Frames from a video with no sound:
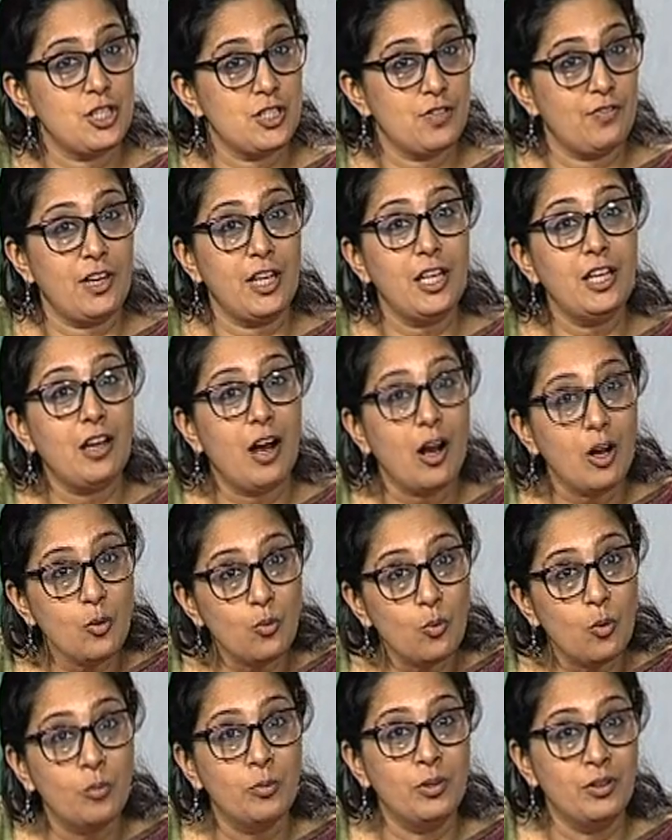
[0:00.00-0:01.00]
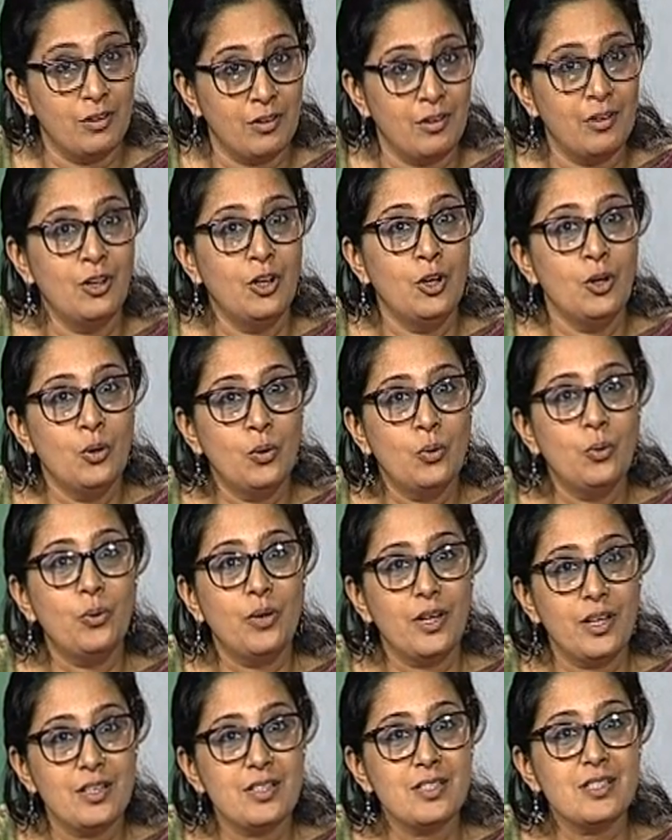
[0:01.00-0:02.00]
that she's a very young woman
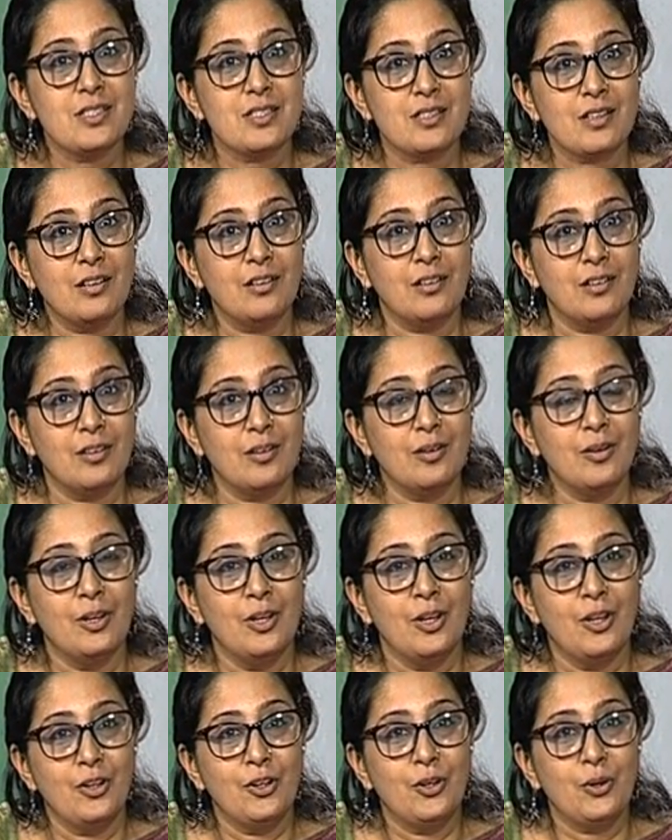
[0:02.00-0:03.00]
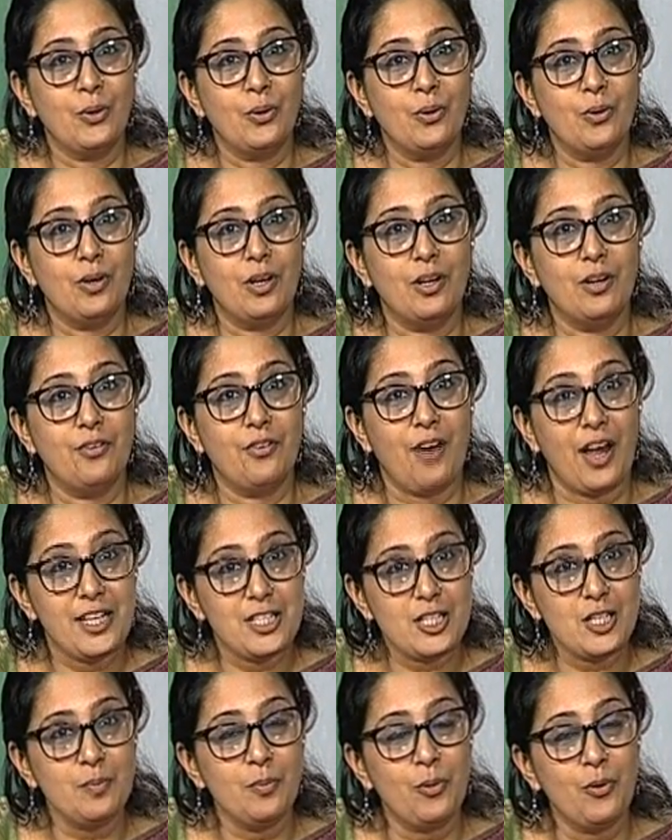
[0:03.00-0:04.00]
who is, uh, you know, uh,
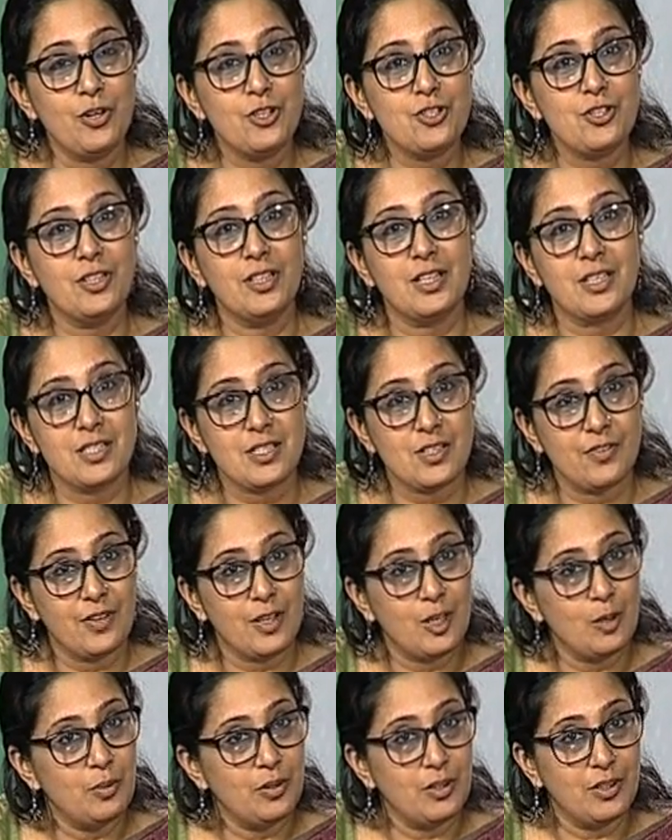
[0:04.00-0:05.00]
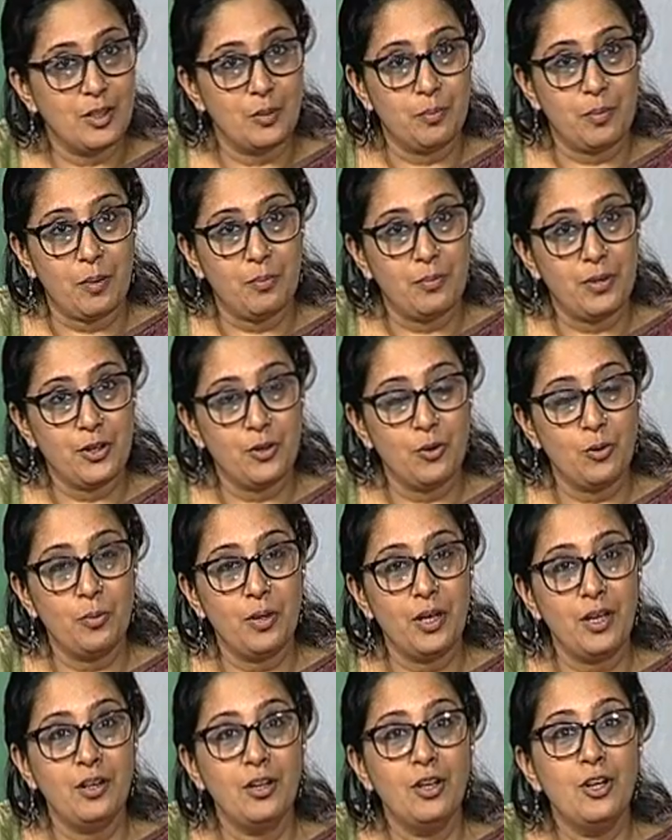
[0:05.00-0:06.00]
writing poetry that is available in the public
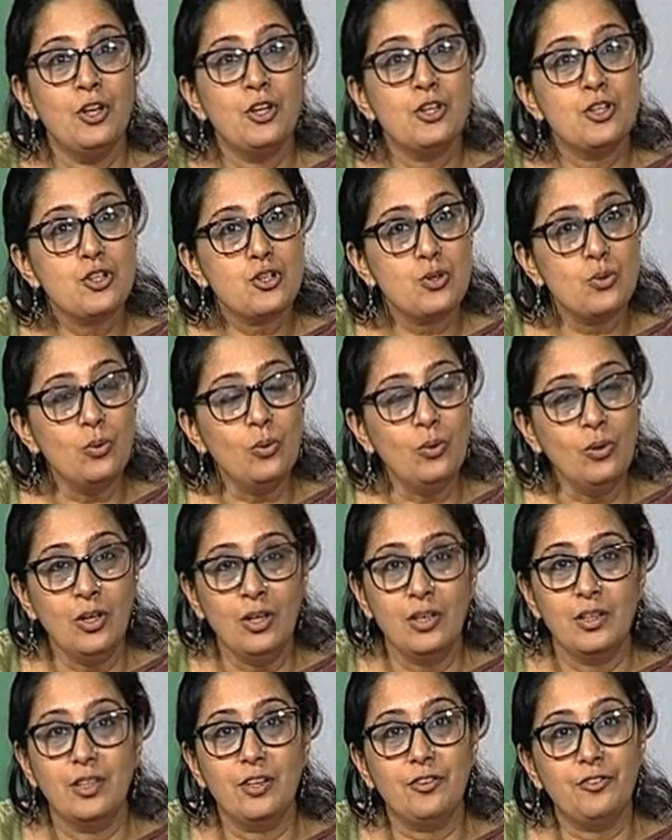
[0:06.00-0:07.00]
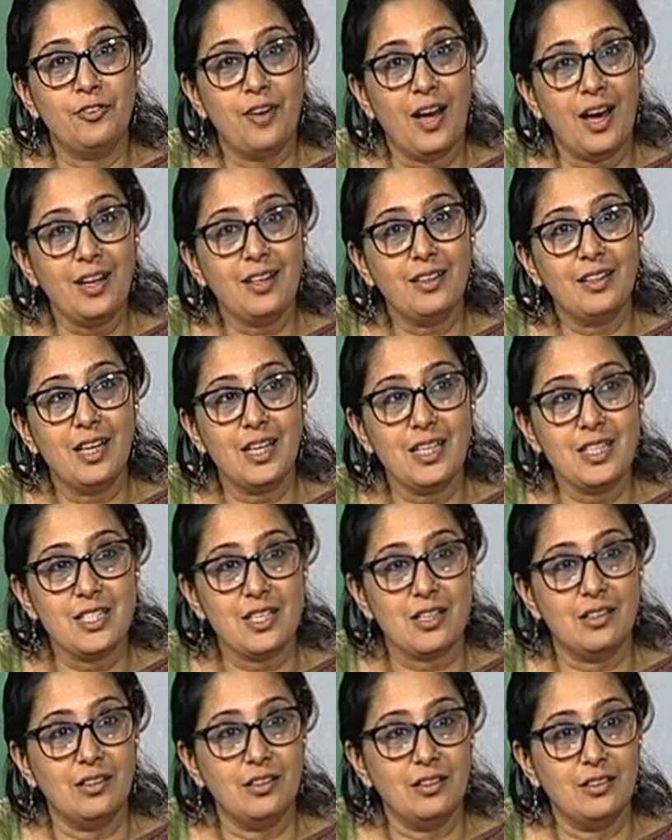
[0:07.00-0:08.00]
domain. Two, the fact
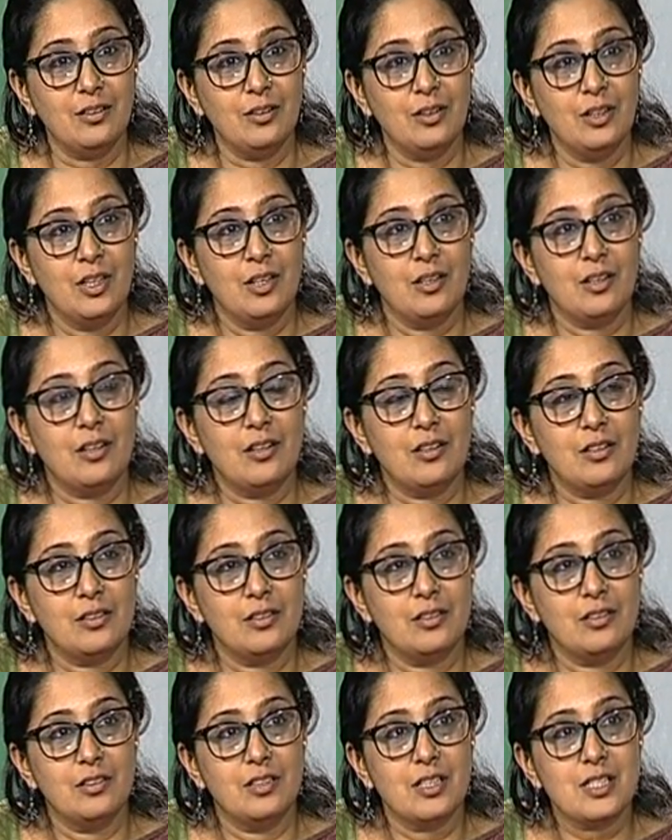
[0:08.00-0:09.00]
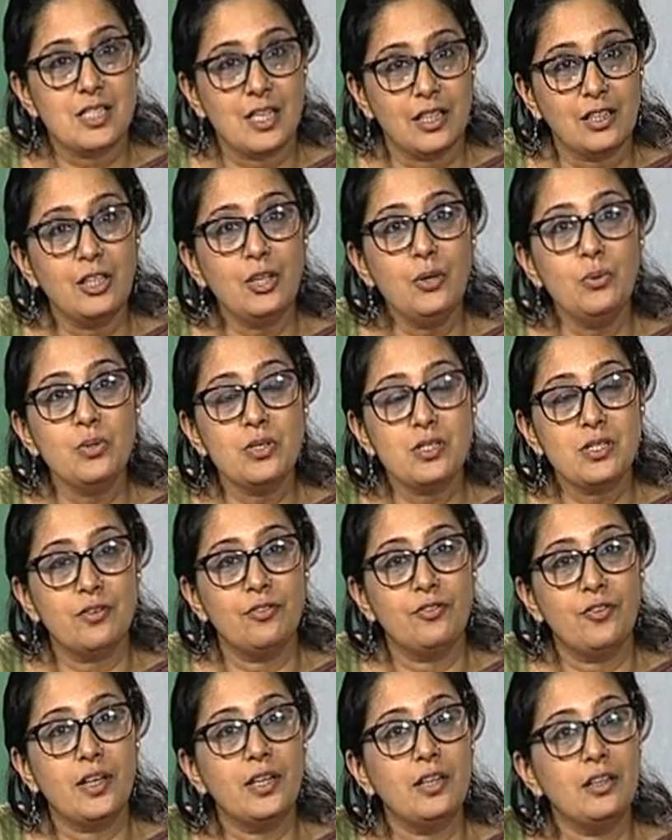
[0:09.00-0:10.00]
that uh, uh, the sati, who's
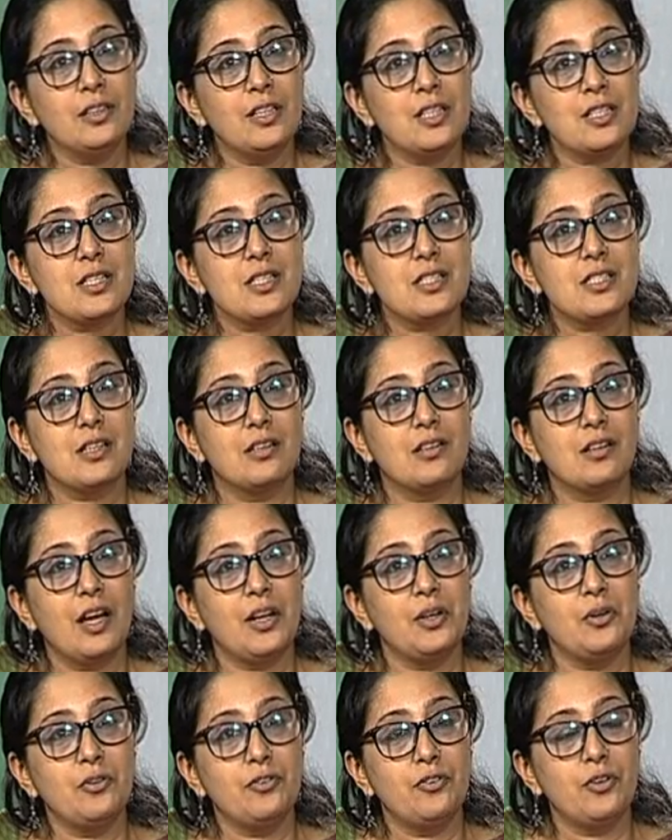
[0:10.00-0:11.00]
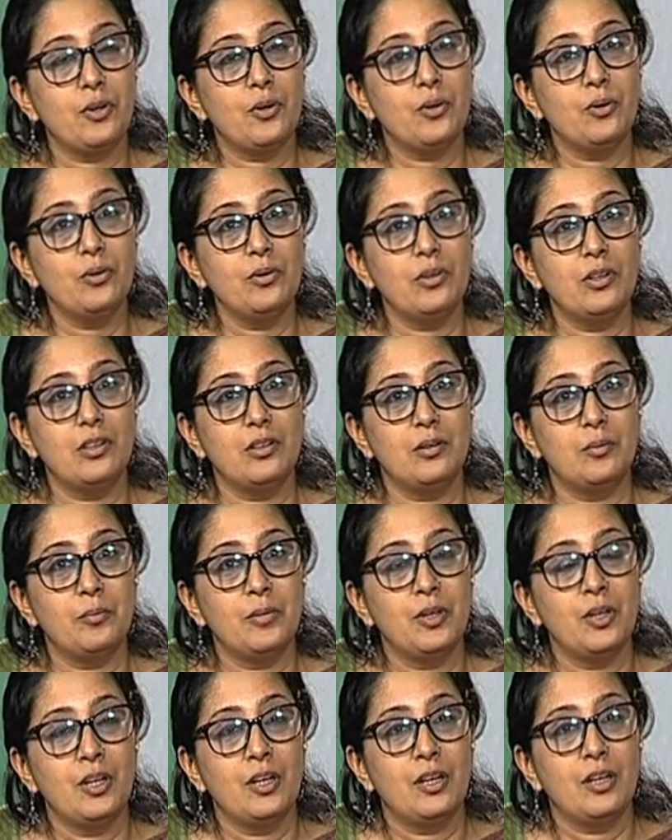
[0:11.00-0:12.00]
a figure that is kind of, you know,
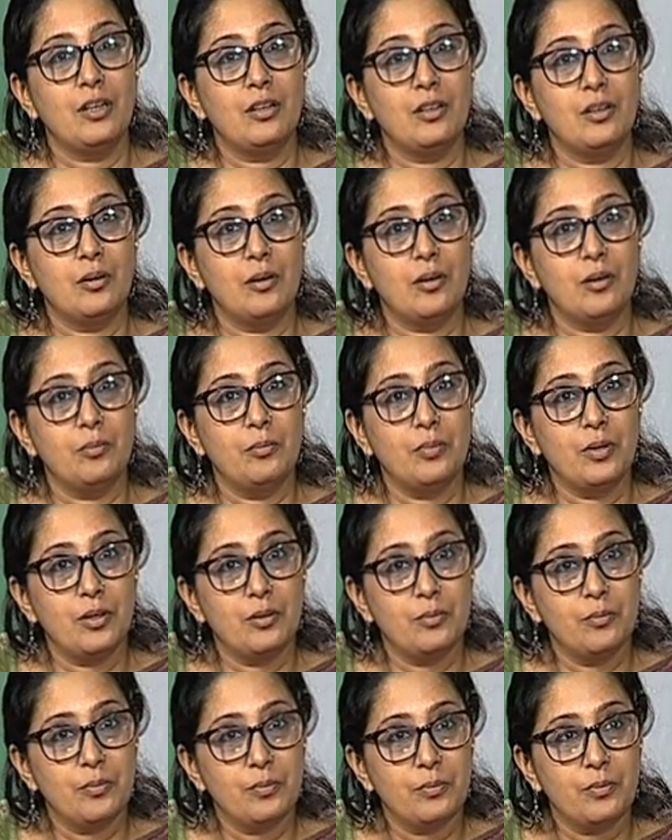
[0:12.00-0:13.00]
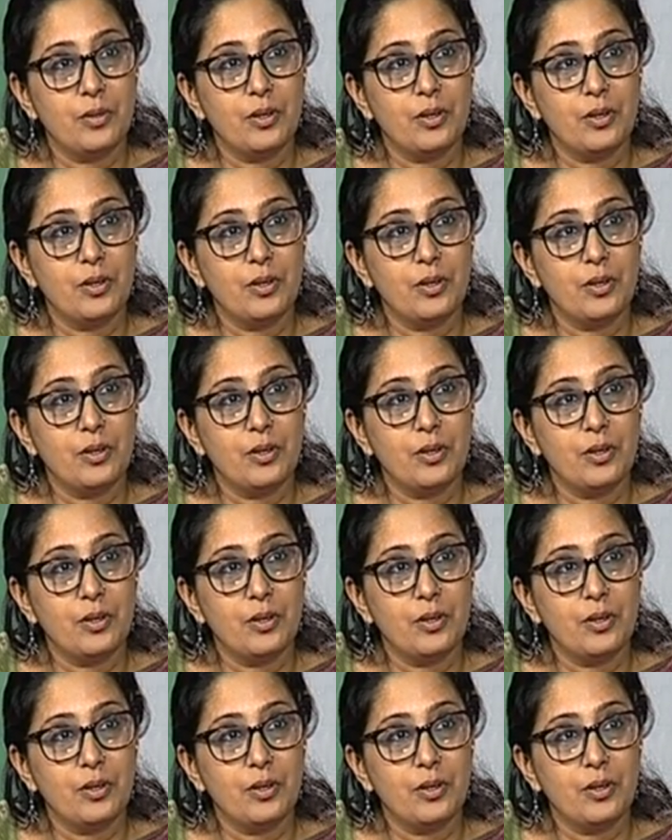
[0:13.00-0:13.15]
um, uh, uh,